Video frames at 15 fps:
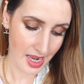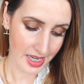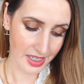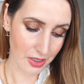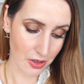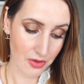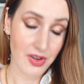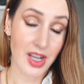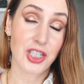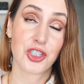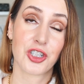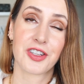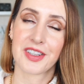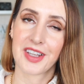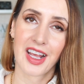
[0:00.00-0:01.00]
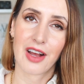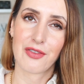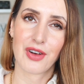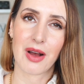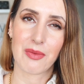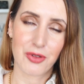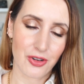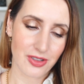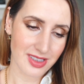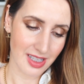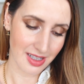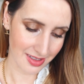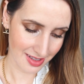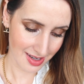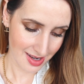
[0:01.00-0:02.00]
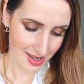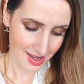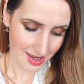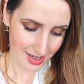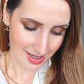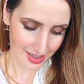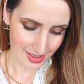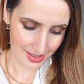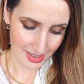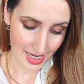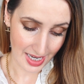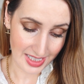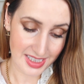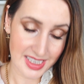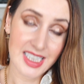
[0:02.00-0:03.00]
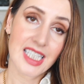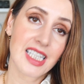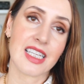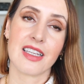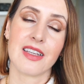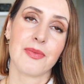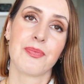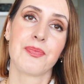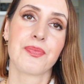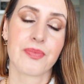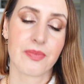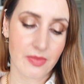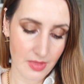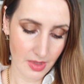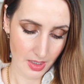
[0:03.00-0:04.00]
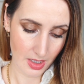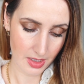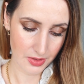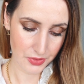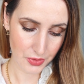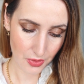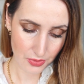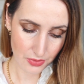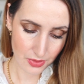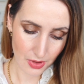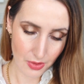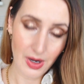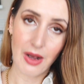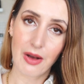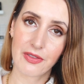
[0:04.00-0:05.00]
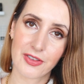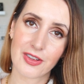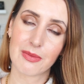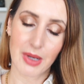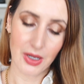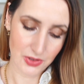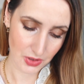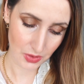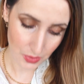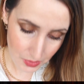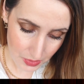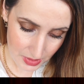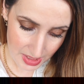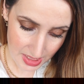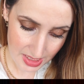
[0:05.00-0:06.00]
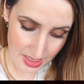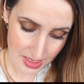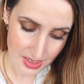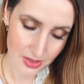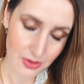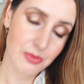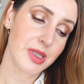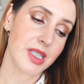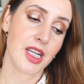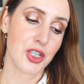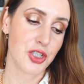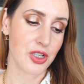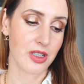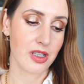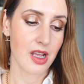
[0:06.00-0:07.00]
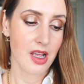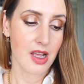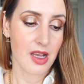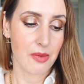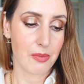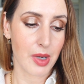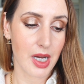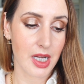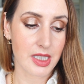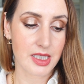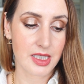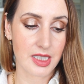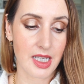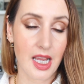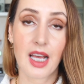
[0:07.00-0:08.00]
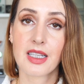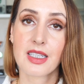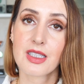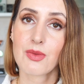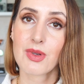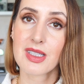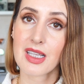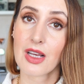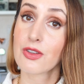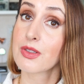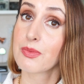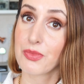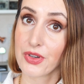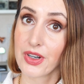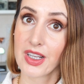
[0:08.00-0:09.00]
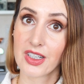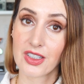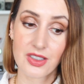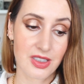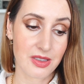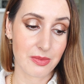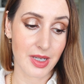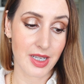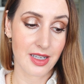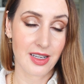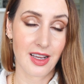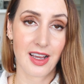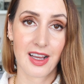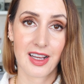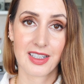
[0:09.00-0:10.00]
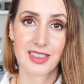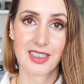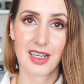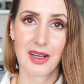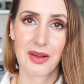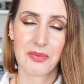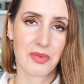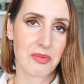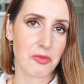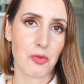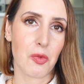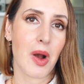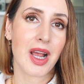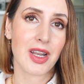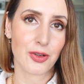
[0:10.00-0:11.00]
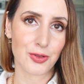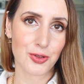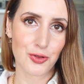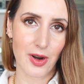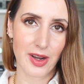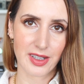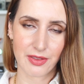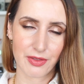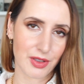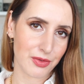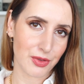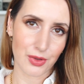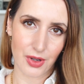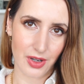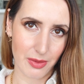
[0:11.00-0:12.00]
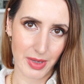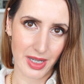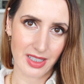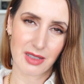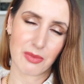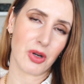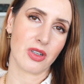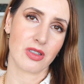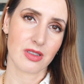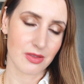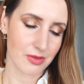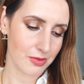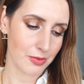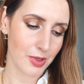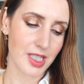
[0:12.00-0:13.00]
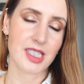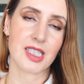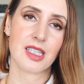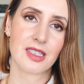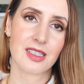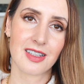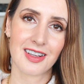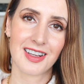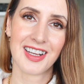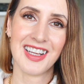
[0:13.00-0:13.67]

And I love actually that they have ambroxan and tea. Don't know how I feel about the oud in this combination, but yeah, this one sounds pretty good to me. And why not try it even if you're not a man? Come on, what is this?